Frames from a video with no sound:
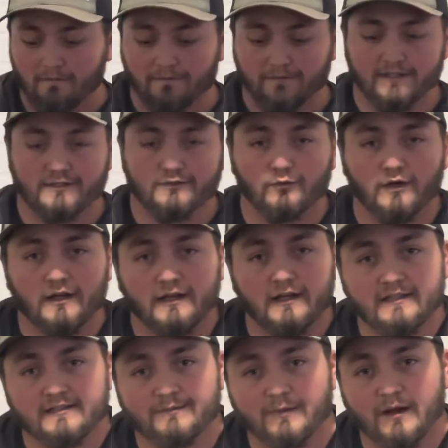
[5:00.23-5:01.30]
This one
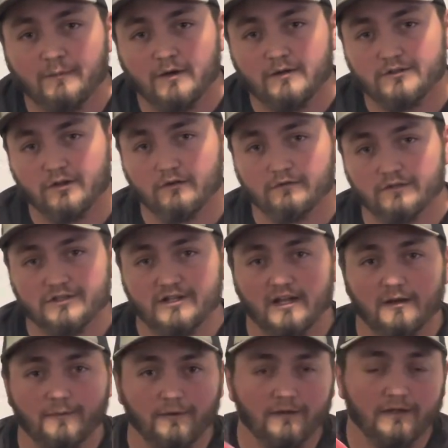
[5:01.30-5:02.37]
is my most
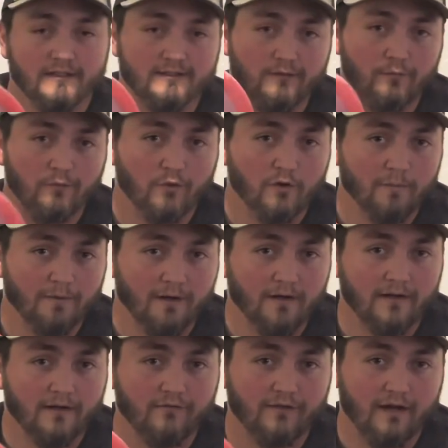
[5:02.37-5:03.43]
overstable. It's a
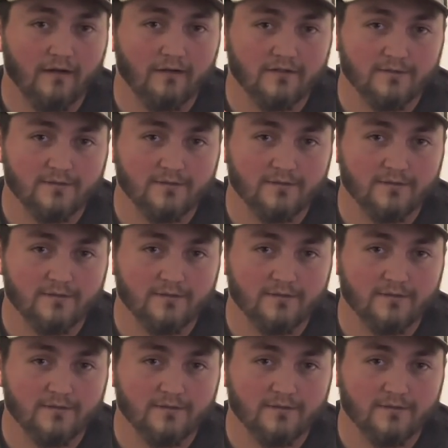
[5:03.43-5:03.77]
Warbird in Founders